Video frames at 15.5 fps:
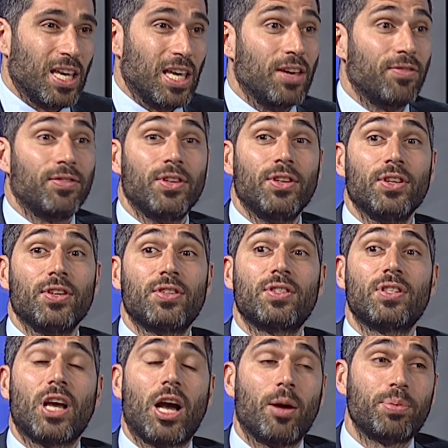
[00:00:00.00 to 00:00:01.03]
If
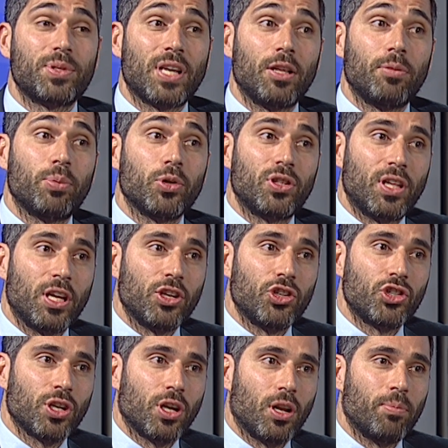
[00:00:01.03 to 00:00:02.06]
this upside
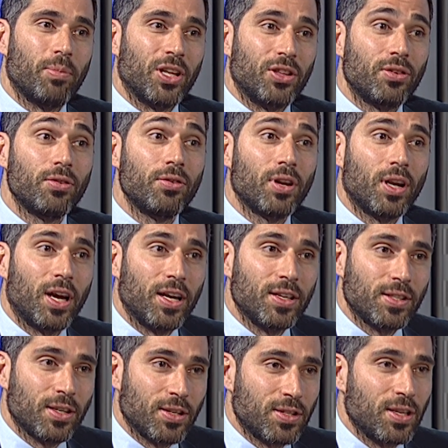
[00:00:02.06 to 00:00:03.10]
potential
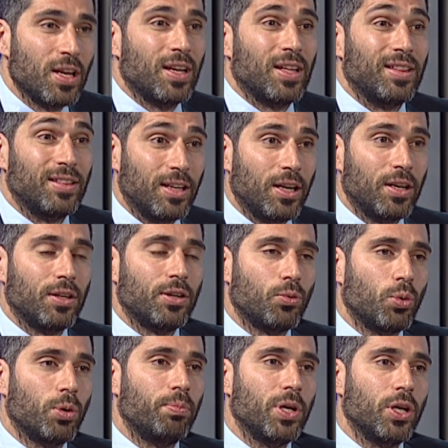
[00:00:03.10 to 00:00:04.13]
materializes, then
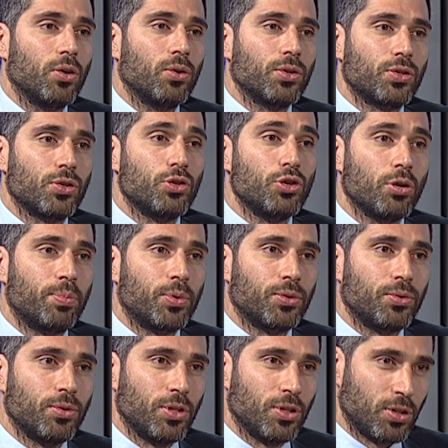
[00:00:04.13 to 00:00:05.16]
there will be also new
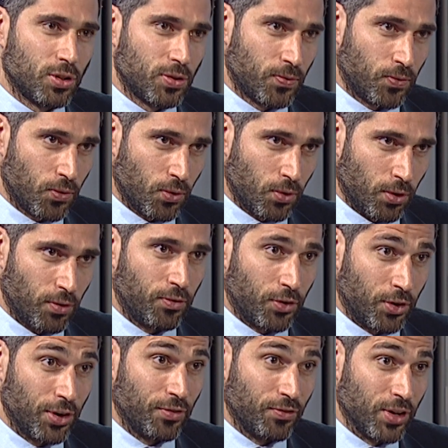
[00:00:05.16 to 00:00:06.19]
opportunities for
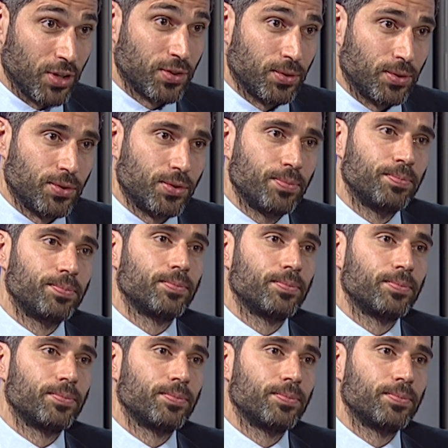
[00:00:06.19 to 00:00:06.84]
foreign investors.